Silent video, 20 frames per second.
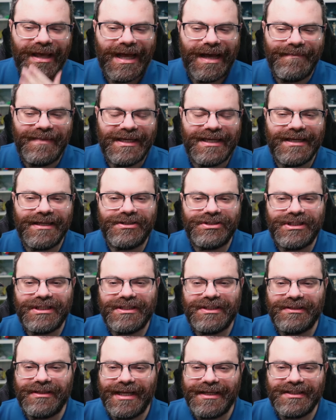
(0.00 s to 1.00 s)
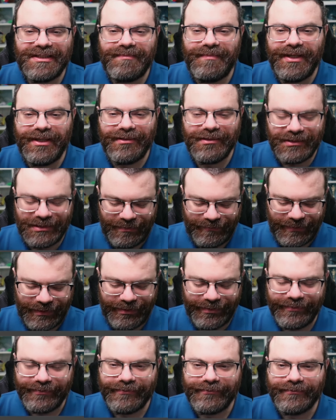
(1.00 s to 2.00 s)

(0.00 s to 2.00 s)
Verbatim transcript: I'm thinking it's just like spill or something.